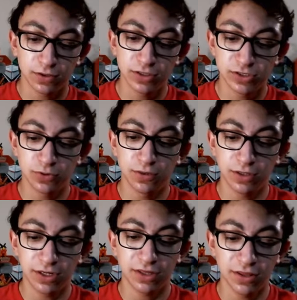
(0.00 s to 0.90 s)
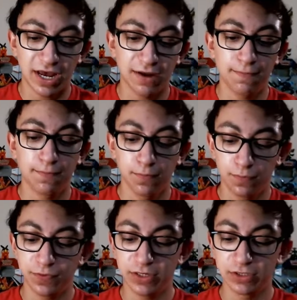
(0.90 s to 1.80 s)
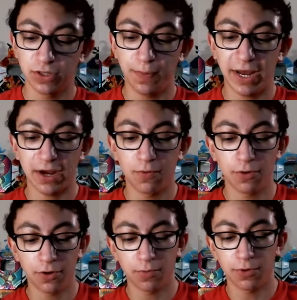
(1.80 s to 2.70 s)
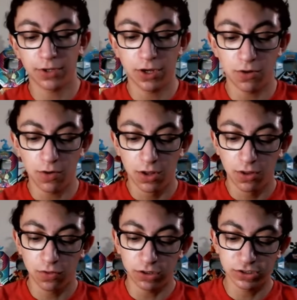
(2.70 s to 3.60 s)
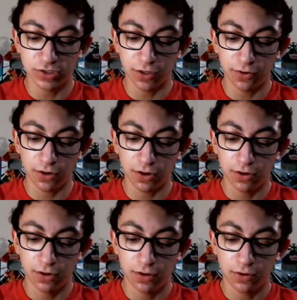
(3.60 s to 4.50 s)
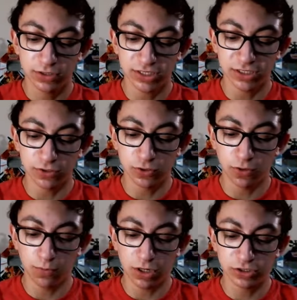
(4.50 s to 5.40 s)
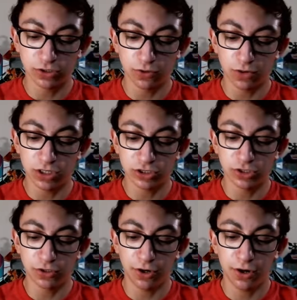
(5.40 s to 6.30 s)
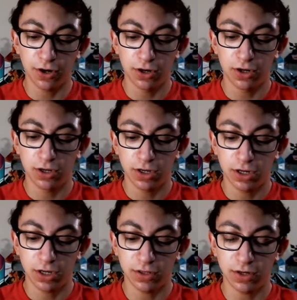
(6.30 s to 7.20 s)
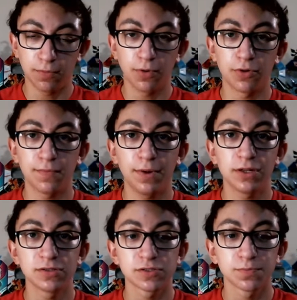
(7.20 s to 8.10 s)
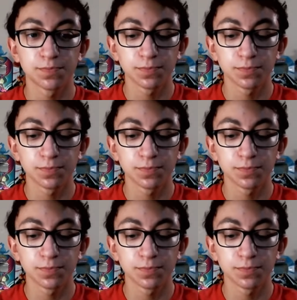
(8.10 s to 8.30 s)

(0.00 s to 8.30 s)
Let's do it like that. This is the pack order. We're going to go Lost Thunder, Celestial Storm, Lost Thunder, Lost Thunder, and then Unbroken Bonds.